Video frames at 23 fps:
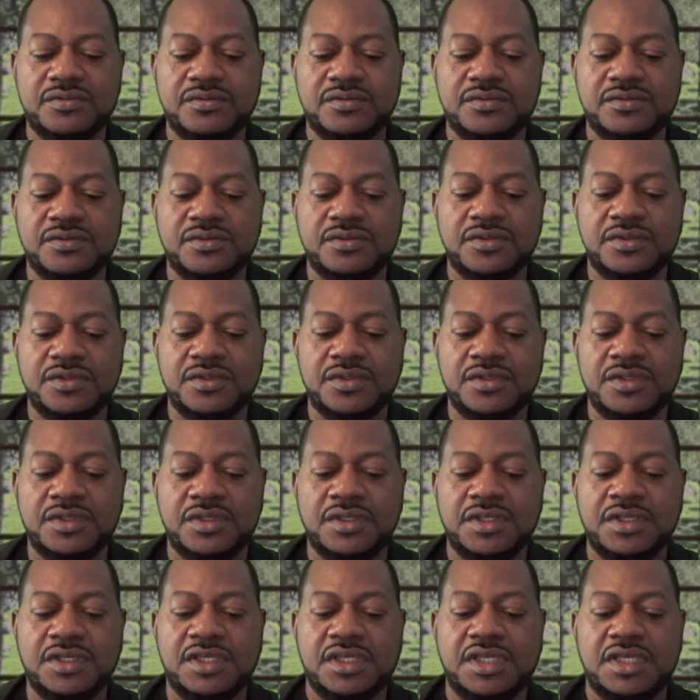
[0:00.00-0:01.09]

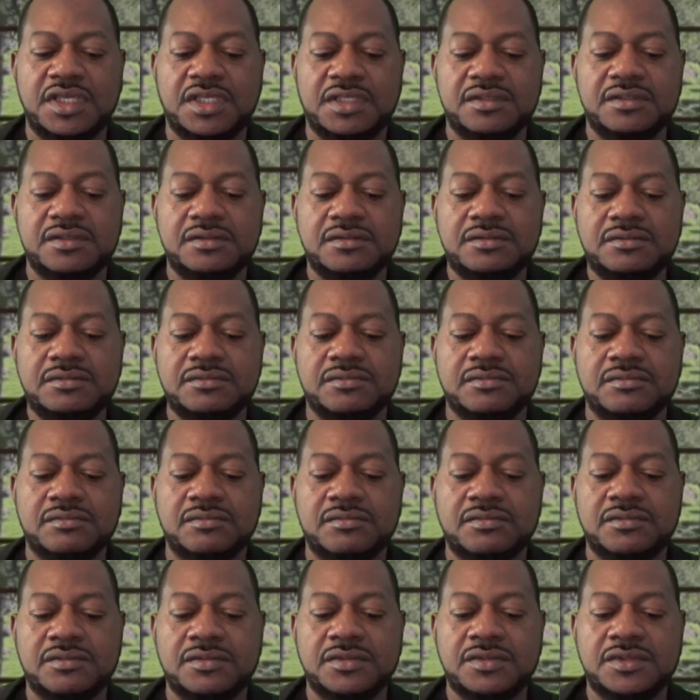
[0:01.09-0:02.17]
No one is speaking in this clip.